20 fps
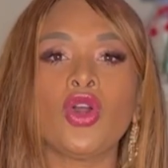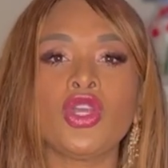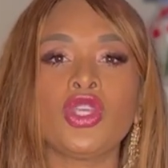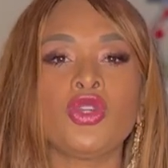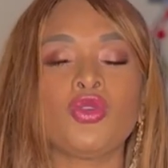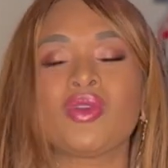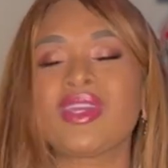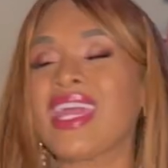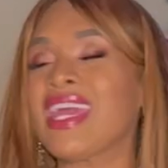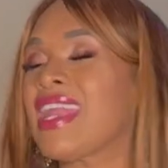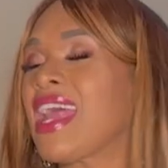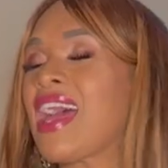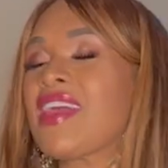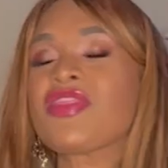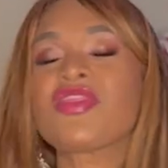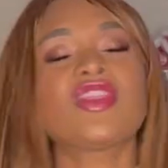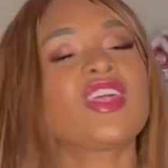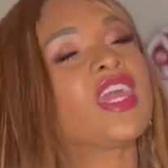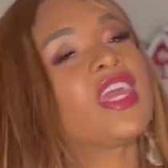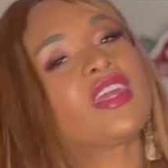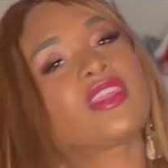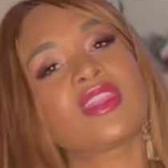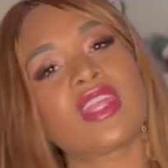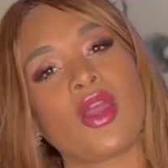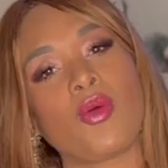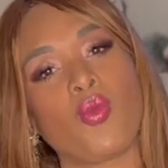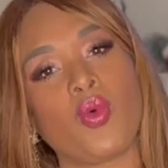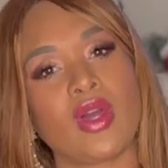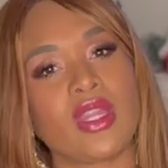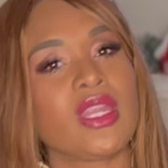You cannot think
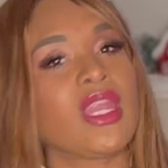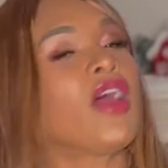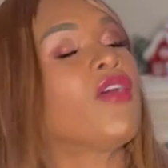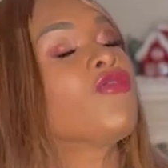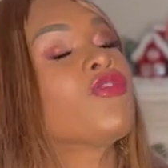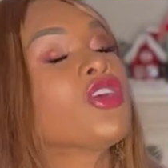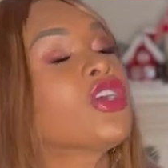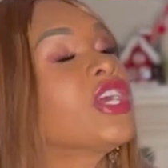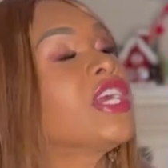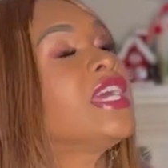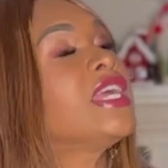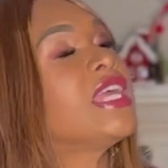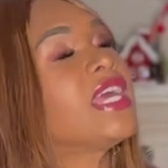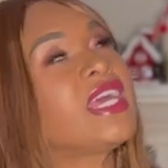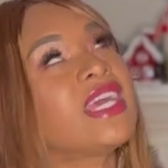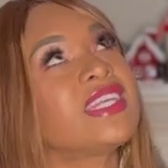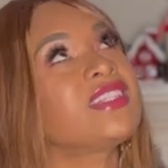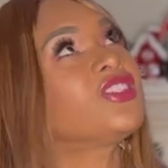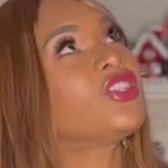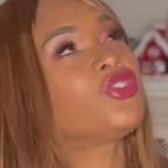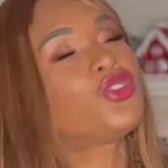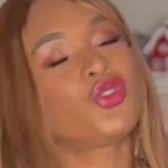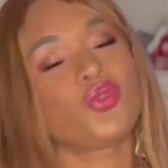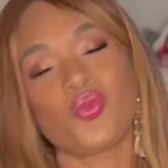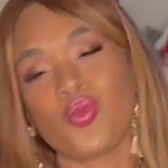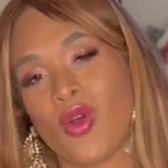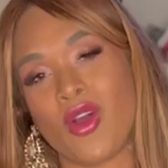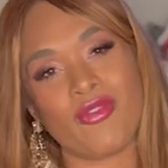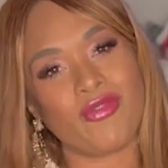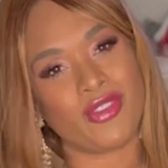that whatever it is that you
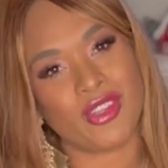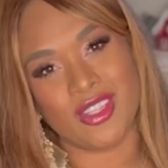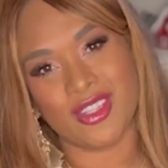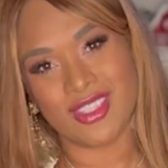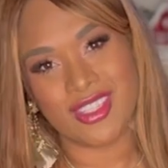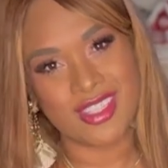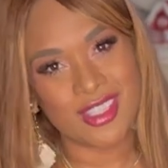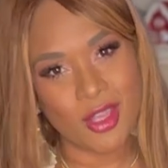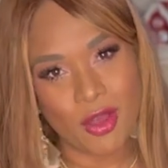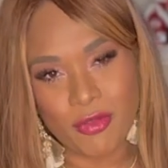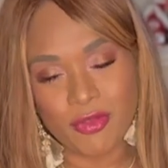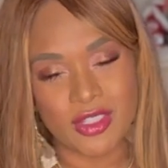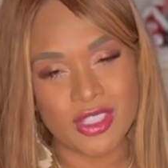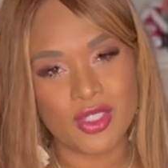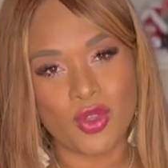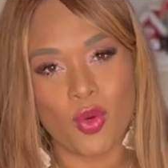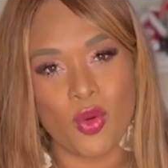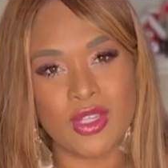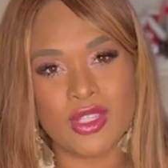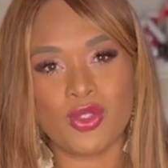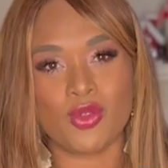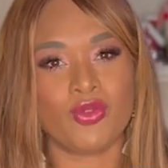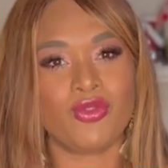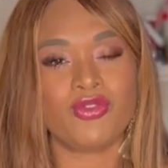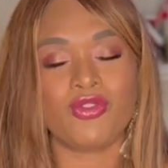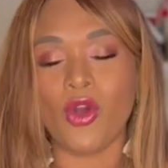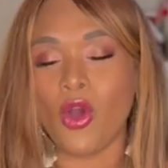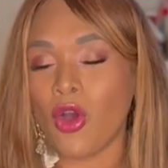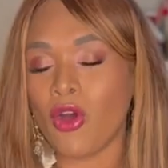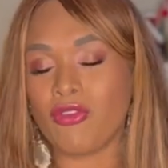want for yourself is going to
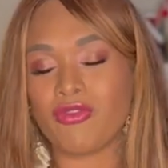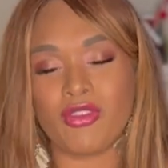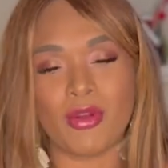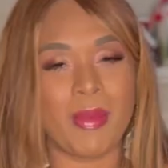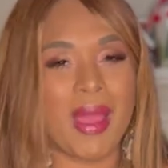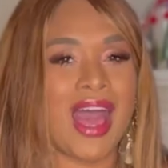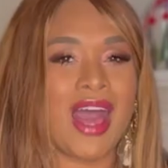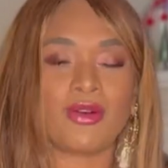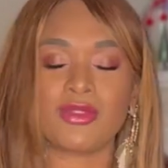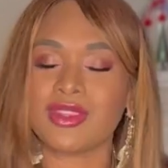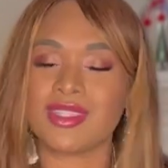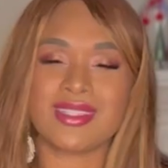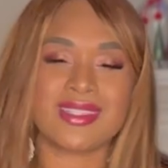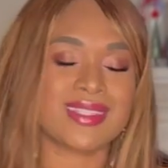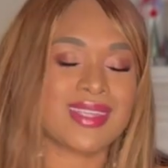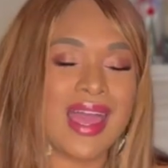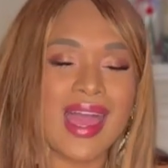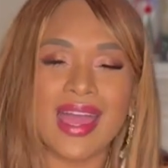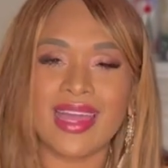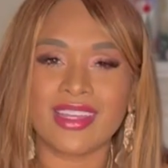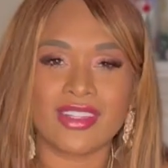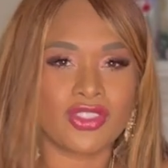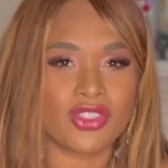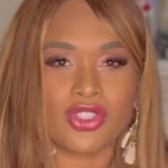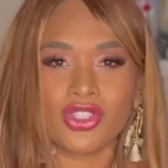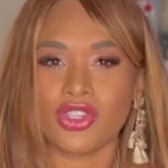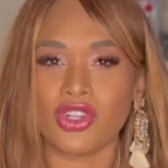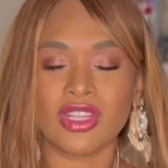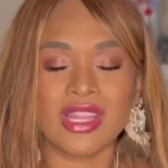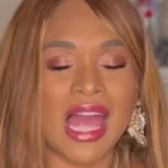fall from out the sky into
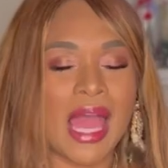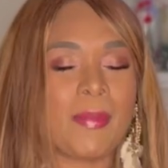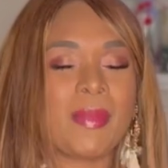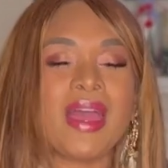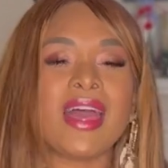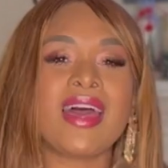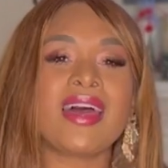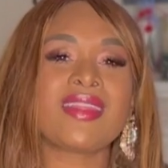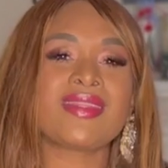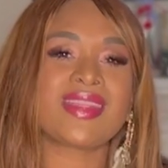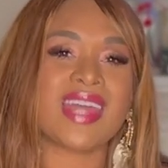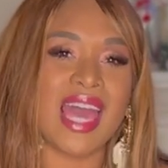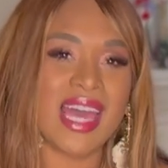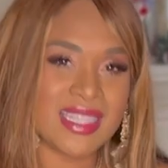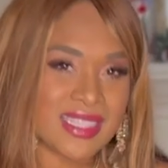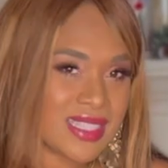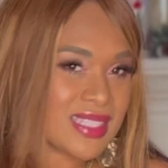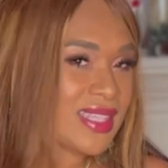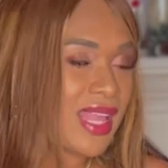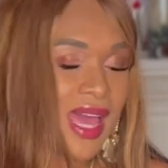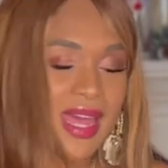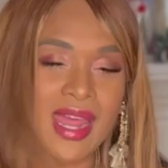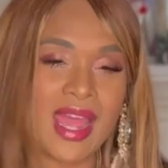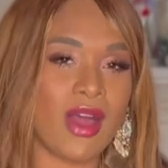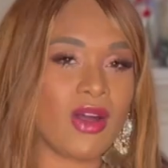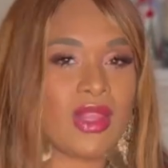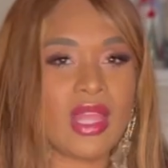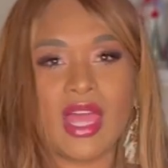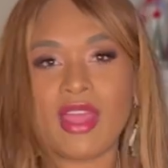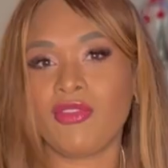your lap. That's not
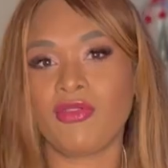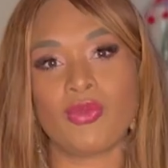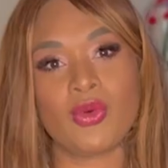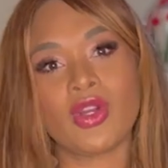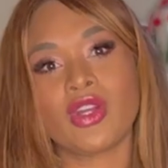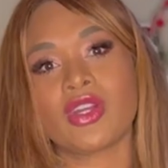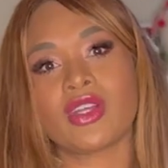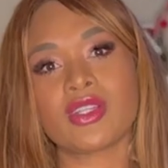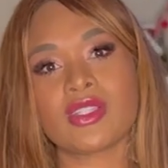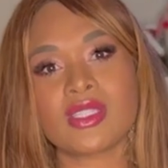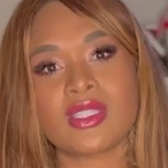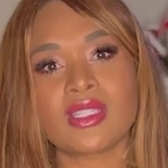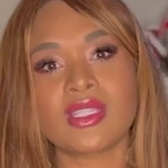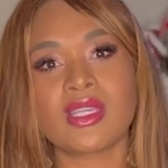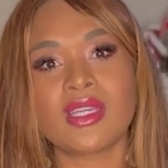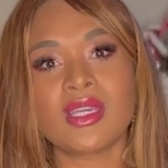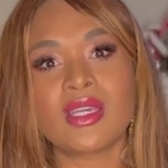how life works.